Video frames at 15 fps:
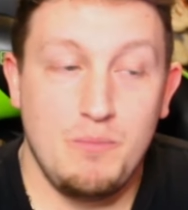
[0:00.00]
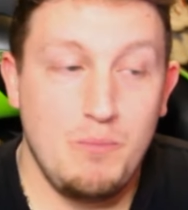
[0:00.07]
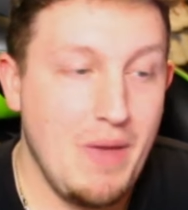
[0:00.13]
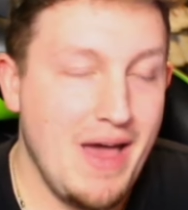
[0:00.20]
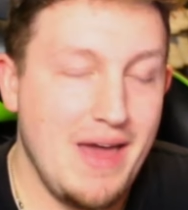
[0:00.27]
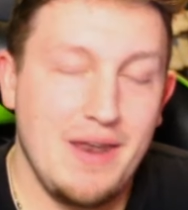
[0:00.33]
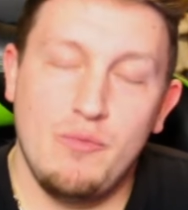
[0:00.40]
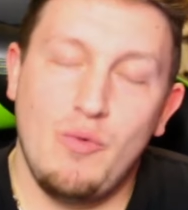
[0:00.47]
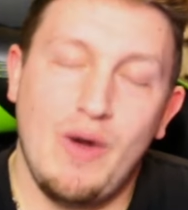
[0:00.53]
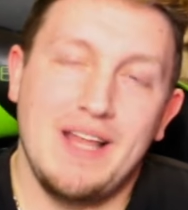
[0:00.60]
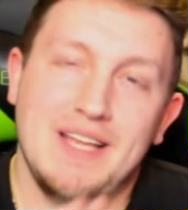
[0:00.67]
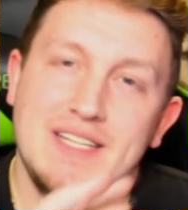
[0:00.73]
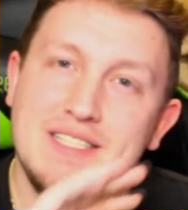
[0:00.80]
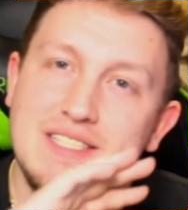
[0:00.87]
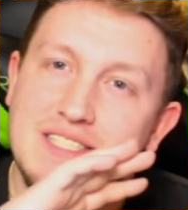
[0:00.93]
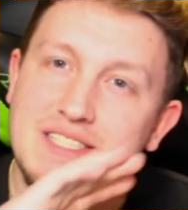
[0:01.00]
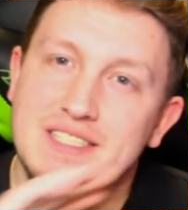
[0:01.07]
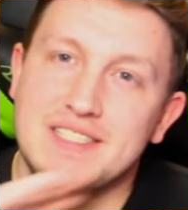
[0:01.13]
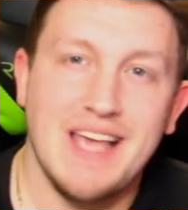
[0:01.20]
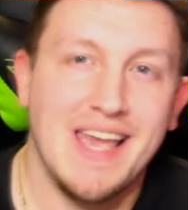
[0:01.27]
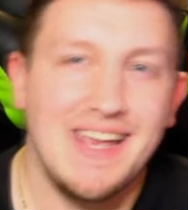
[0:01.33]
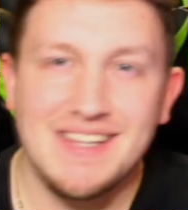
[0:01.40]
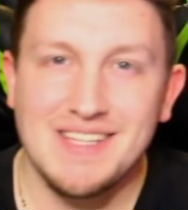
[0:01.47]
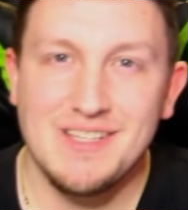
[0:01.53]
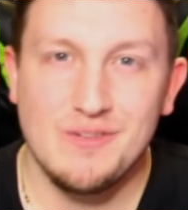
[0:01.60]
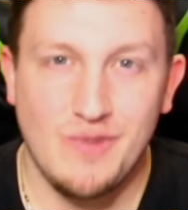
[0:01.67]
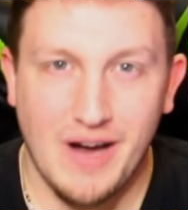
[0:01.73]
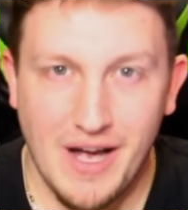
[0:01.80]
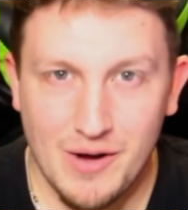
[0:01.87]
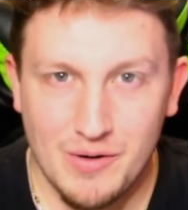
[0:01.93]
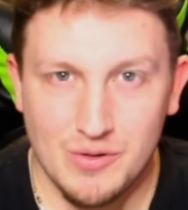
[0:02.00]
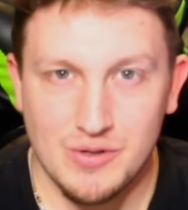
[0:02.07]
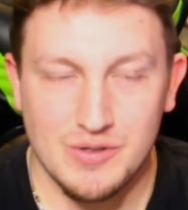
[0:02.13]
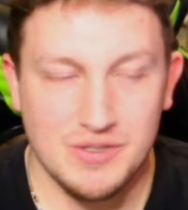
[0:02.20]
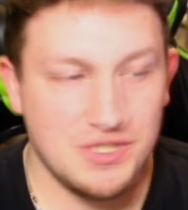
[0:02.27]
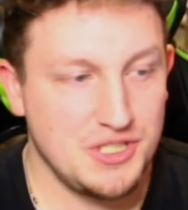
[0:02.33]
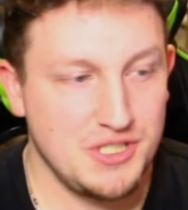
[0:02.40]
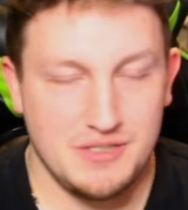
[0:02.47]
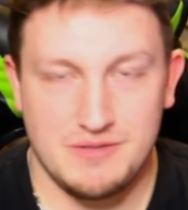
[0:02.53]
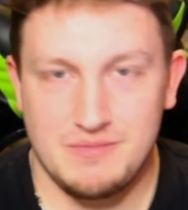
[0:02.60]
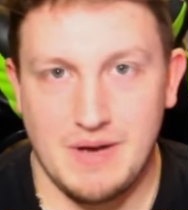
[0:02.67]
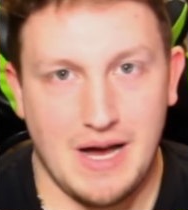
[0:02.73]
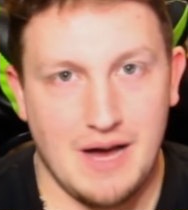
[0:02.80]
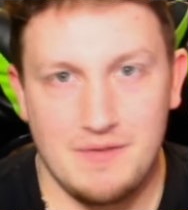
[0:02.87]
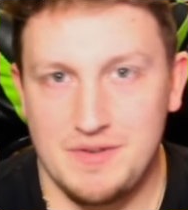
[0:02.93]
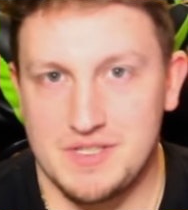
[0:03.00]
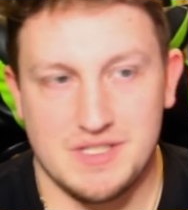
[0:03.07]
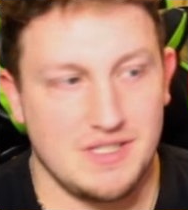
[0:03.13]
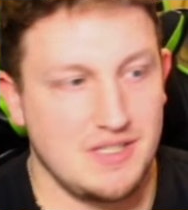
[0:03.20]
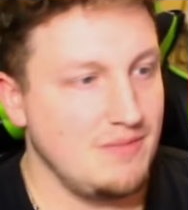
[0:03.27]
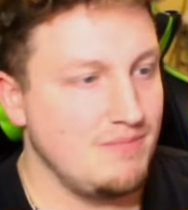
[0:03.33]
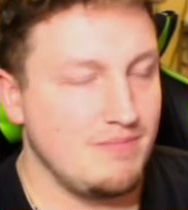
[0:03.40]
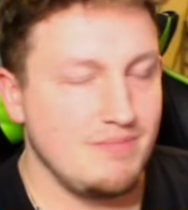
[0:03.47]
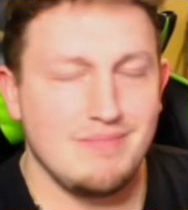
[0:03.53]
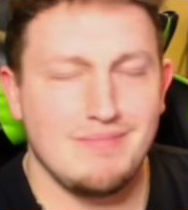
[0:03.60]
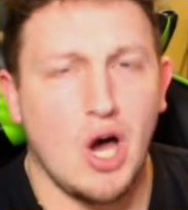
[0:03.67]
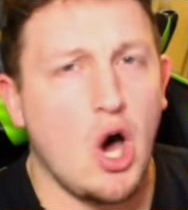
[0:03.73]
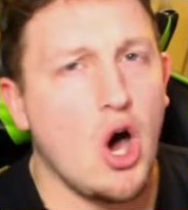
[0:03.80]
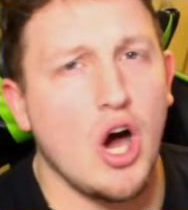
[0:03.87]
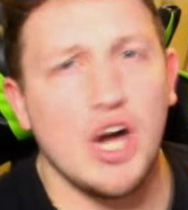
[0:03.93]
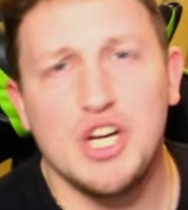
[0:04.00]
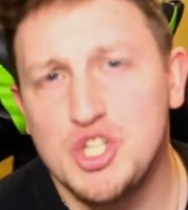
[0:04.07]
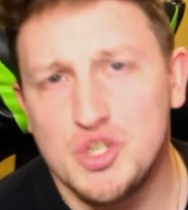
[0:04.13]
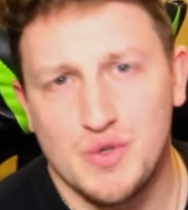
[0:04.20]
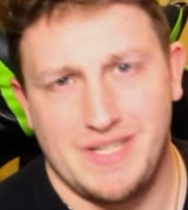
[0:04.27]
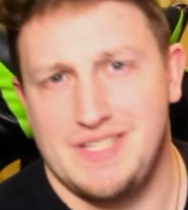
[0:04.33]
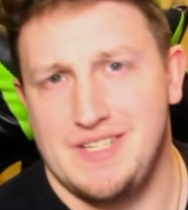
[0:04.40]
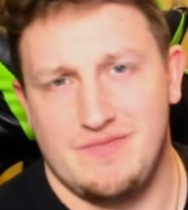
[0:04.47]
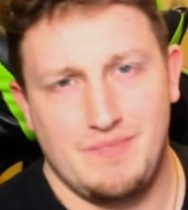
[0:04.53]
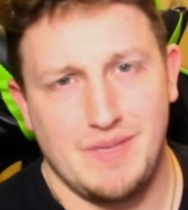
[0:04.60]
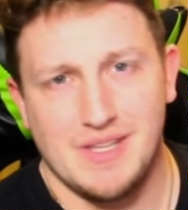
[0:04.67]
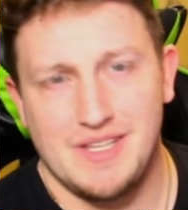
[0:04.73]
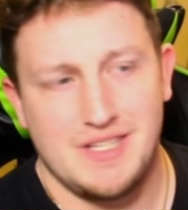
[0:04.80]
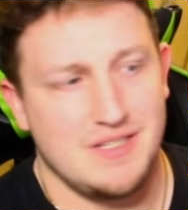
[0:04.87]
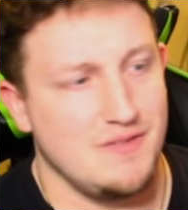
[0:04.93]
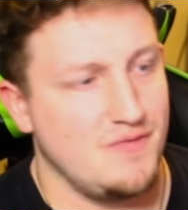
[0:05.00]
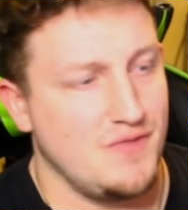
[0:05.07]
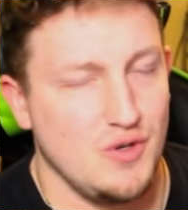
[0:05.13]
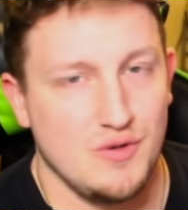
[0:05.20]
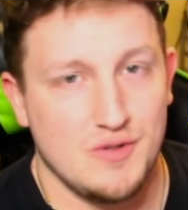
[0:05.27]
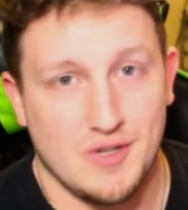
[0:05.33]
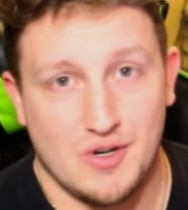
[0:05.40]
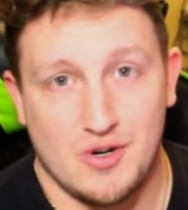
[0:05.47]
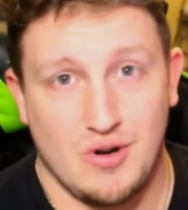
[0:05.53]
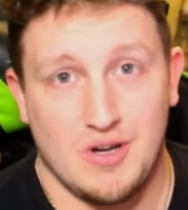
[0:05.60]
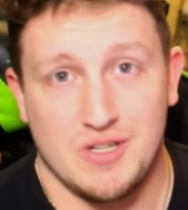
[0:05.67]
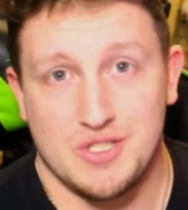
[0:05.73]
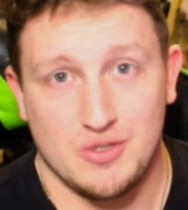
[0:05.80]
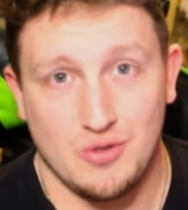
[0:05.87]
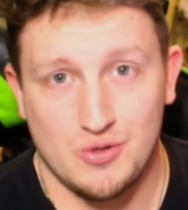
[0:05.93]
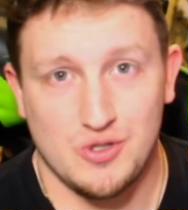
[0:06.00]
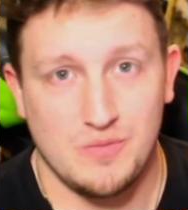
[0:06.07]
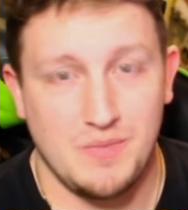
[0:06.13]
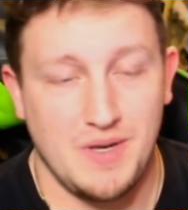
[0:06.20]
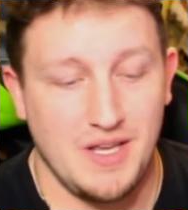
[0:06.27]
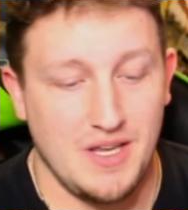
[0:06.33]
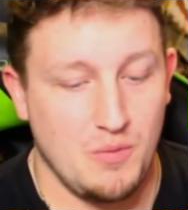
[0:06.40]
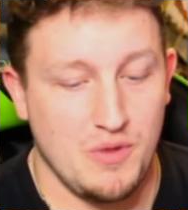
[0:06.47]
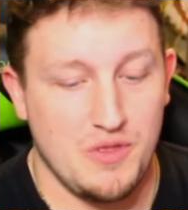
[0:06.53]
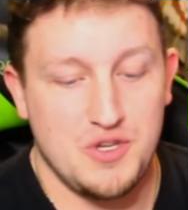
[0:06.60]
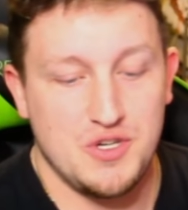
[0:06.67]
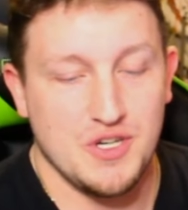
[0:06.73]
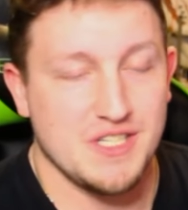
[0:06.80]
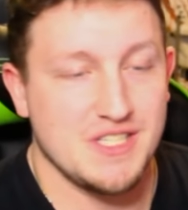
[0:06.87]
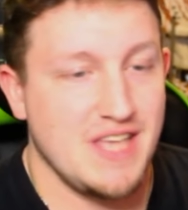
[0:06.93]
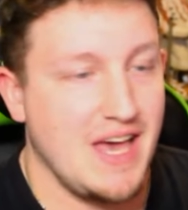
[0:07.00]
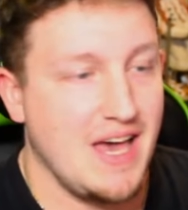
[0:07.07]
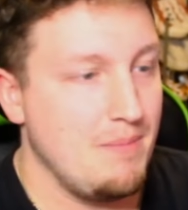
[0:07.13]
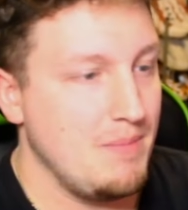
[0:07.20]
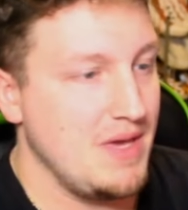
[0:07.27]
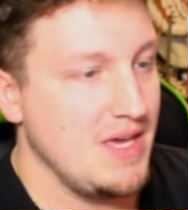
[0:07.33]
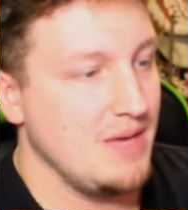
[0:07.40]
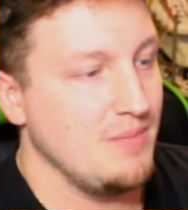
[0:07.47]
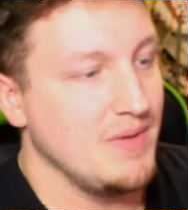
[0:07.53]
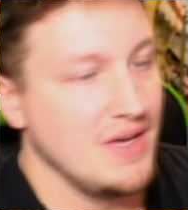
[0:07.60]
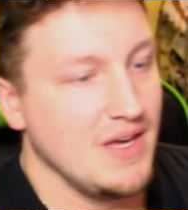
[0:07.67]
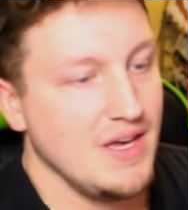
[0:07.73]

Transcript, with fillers: went insanely viral. She's obviously hundreds of millions of views across social media with just that meme.